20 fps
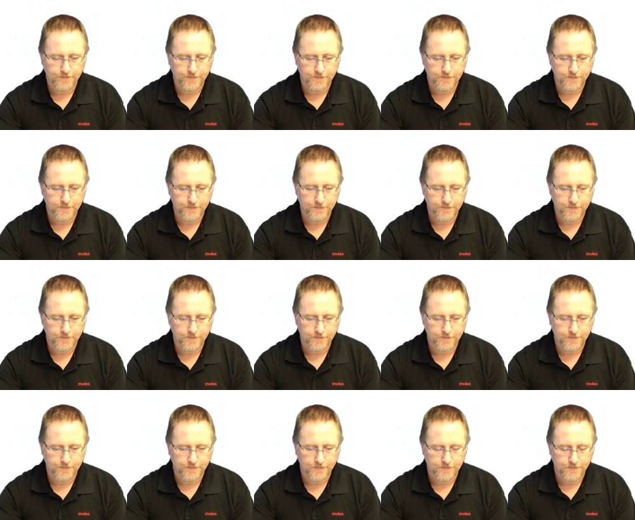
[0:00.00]

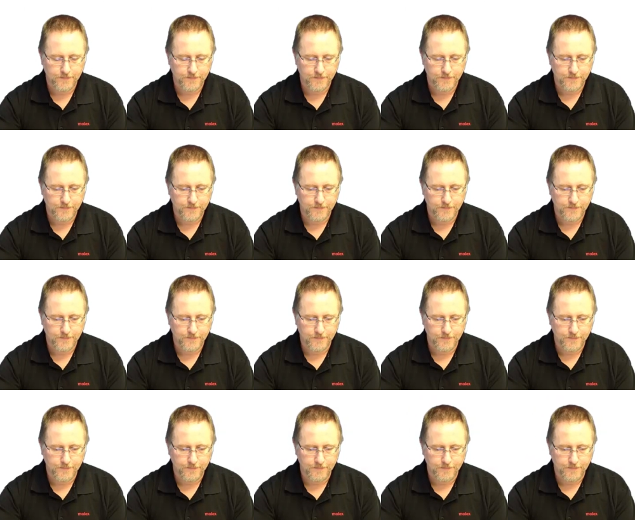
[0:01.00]

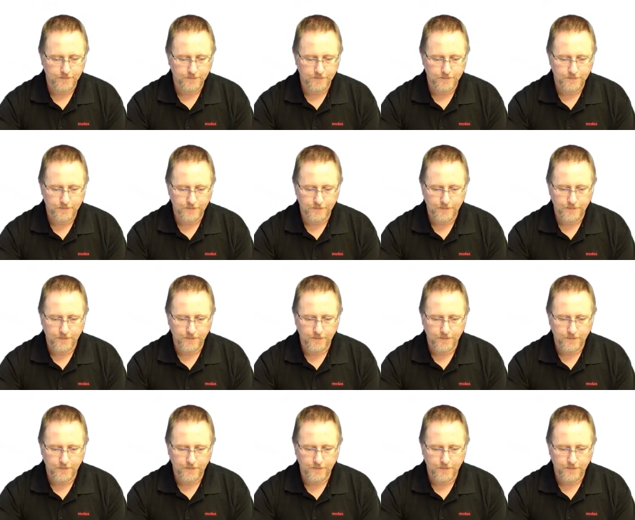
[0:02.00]
No one is speaking in this clip.